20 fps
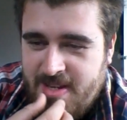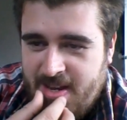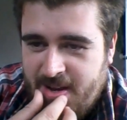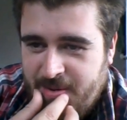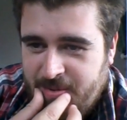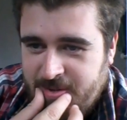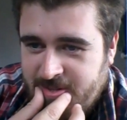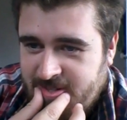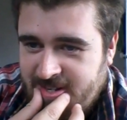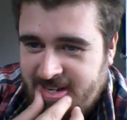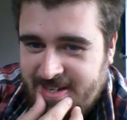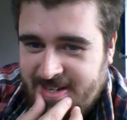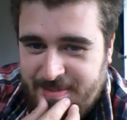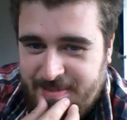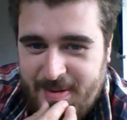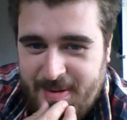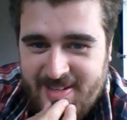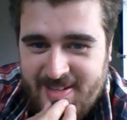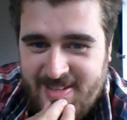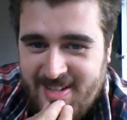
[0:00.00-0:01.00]
I wasn't
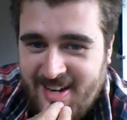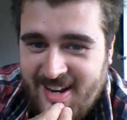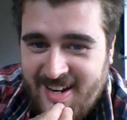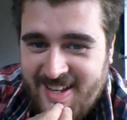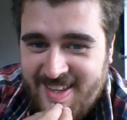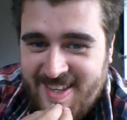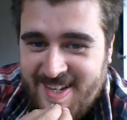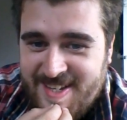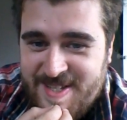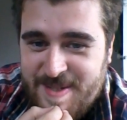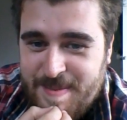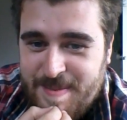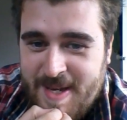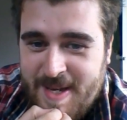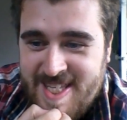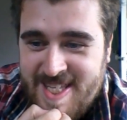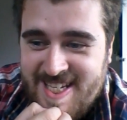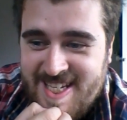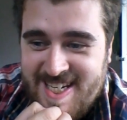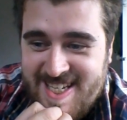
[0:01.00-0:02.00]
expecting anything as
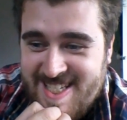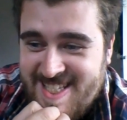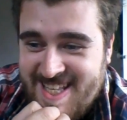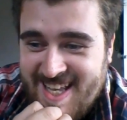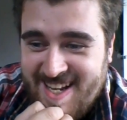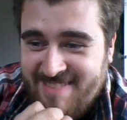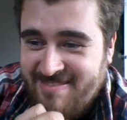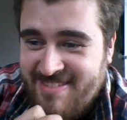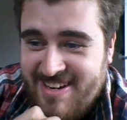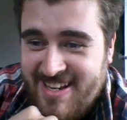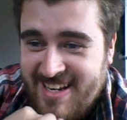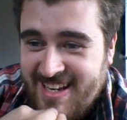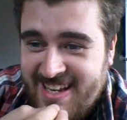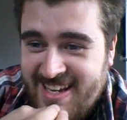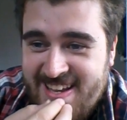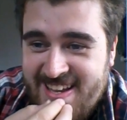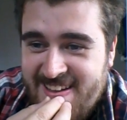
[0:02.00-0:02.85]
amazing as that, really.